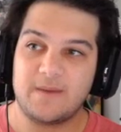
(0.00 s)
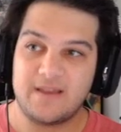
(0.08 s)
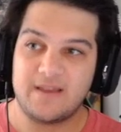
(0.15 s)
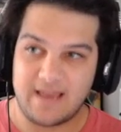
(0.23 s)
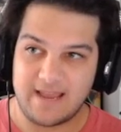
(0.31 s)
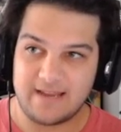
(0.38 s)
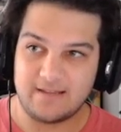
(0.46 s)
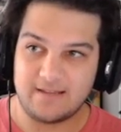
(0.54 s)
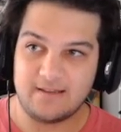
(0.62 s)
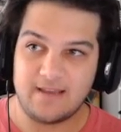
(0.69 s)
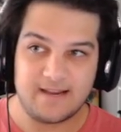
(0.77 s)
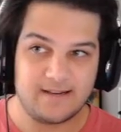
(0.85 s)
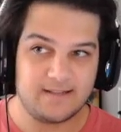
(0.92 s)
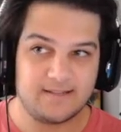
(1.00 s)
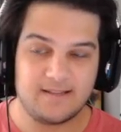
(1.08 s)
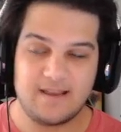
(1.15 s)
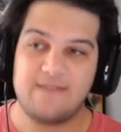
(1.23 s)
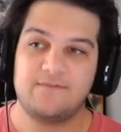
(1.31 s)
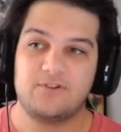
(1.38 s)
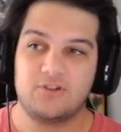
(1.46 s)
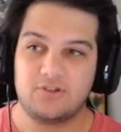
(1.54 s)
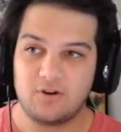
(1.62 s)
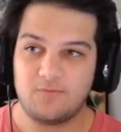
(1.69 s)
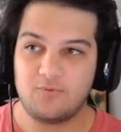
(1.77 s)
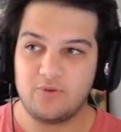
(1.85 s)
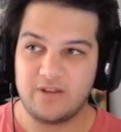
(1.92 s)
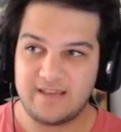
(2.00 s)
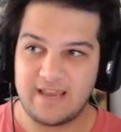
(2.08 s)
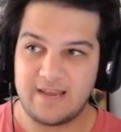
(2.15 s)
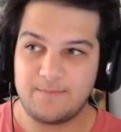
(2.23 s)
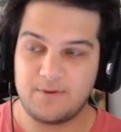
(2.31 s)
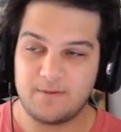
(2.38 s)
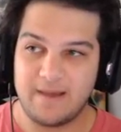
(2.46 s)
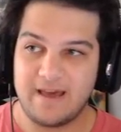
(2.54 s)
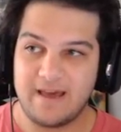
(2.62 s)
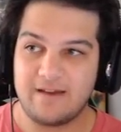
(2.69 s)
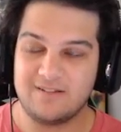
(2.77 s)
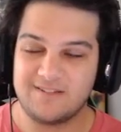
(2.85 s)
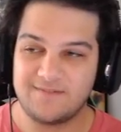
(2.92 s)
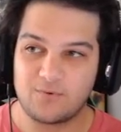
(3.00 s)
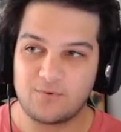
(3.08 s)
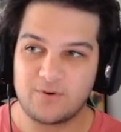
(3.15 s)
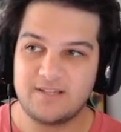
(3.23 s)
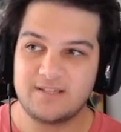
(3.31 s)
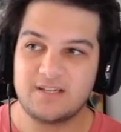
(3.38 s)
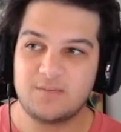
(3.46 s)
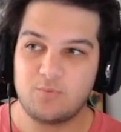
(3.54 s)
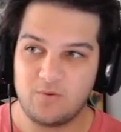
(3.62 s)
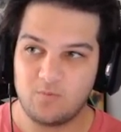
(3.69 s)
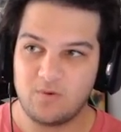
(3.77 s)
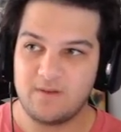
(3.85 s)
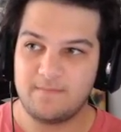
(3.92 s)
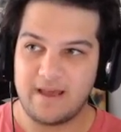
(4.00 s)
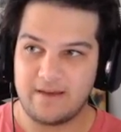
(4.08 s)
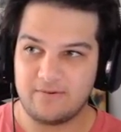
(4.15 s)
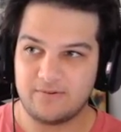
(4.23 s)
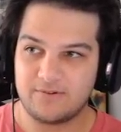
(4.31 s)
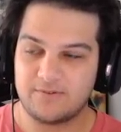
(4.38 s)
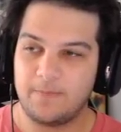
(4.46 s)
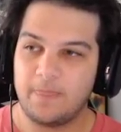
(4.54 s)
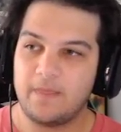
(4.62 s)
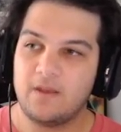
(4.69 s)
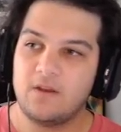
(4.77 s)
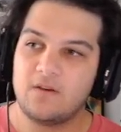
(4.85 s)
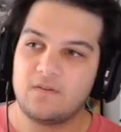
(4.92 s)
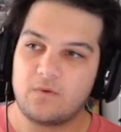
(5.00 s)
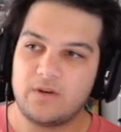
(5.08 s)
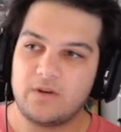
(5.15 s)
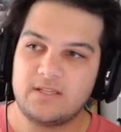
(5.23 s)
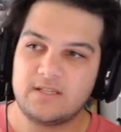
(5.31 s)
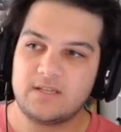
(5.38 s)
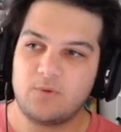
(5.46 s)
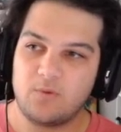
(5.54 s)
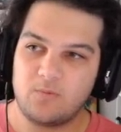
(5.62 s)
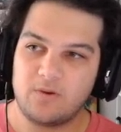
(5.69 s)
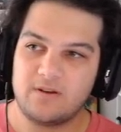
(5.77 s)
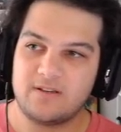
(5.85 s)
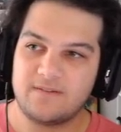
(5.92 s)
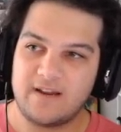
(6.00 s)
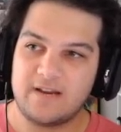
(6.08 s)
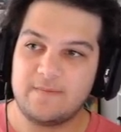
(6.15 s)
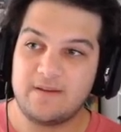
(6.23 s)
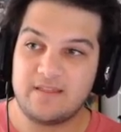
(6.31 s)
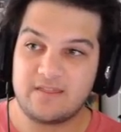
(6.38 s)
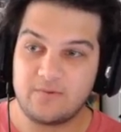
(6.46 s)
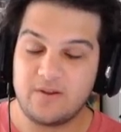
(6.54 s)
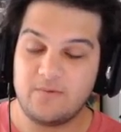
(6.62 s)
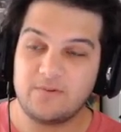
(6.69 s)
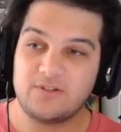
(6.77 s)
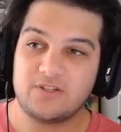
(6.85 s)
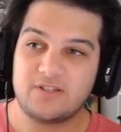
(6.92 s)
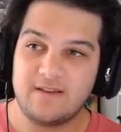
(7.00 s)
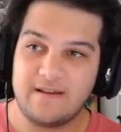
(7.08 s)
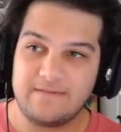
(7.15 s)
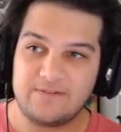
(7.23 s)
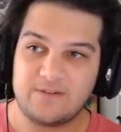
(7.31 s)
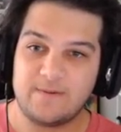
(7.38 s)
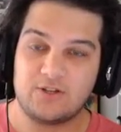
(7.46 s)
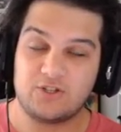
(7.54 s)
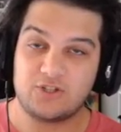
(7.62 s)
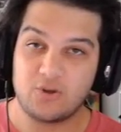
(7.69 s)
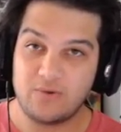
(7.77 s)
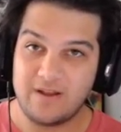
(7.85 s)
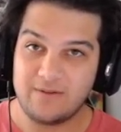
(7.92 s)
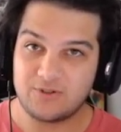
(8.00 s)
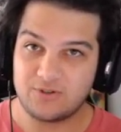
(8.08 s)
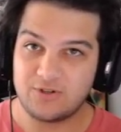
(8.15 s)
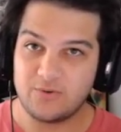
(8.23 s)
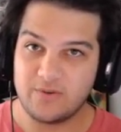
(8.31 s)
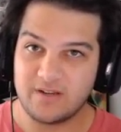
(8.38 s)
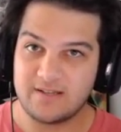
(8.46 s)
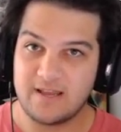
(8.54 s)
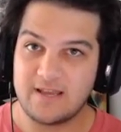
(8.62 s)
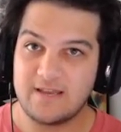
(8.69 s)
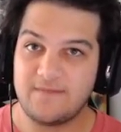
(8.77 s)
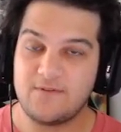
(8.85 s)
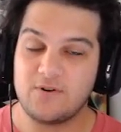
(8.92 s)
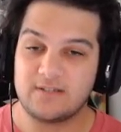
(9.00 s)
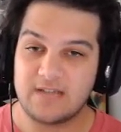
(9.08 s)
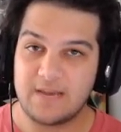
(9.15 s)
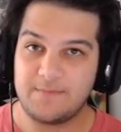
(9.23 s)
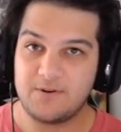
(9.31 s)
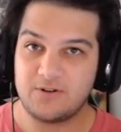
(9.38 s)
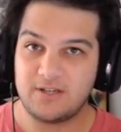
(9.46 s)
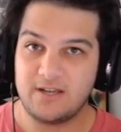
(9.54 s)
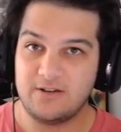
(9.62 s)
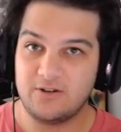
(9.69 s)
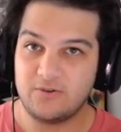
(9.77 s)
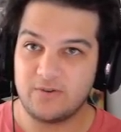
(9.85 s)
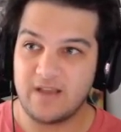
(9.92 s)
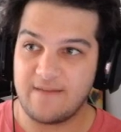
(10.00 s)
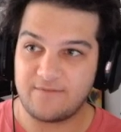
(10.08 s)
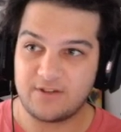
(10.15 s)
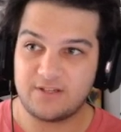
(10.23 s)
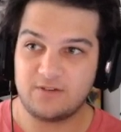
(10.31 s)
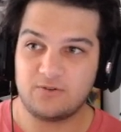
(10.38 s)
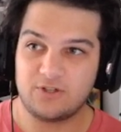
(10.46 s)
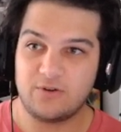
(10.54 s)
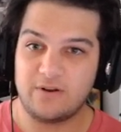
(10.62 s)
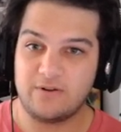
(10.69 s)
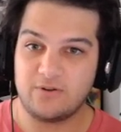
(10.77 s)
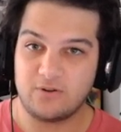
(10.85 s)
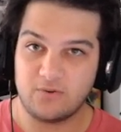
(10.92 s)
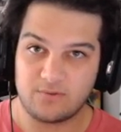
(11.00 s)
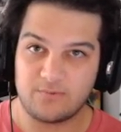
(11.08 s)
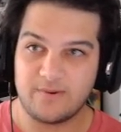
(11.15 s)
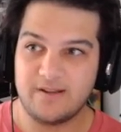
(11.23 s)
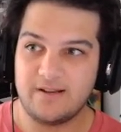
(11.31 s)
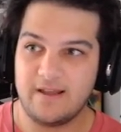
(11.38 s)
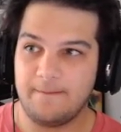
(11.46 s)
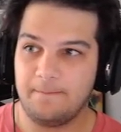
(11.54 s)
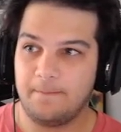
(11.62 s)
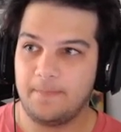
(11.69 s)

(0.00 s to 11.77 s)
by 80, 80 is the average star point gain per battle, is 46.1 battles. 46.1 divided by 3, which is the average amount of showdowns you're doing a day. If you're on top of your shit and you're doing every single showdown, you can do 3 a day,